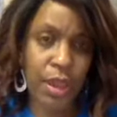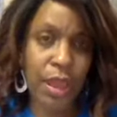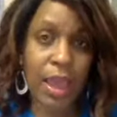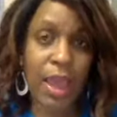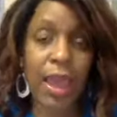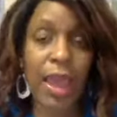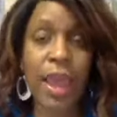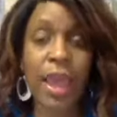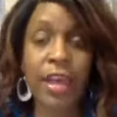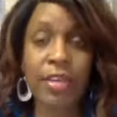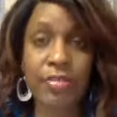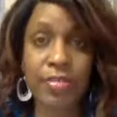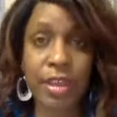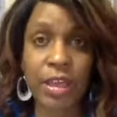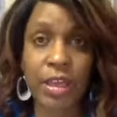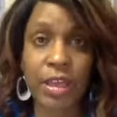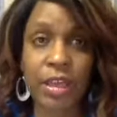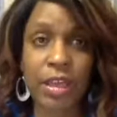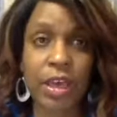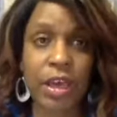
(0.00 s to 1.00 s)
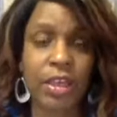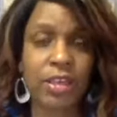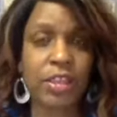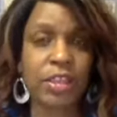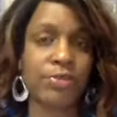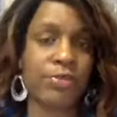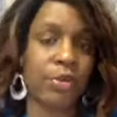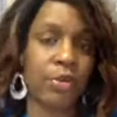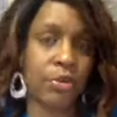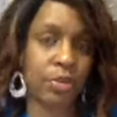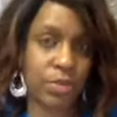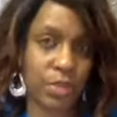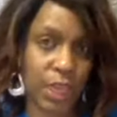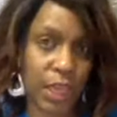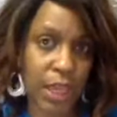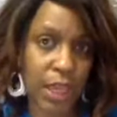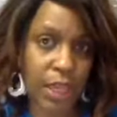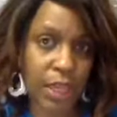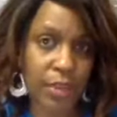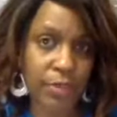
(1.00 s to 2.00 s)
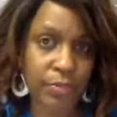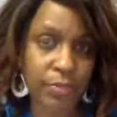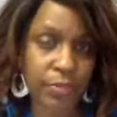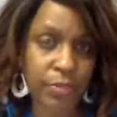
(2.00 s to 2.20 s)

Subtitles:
having a difficult day,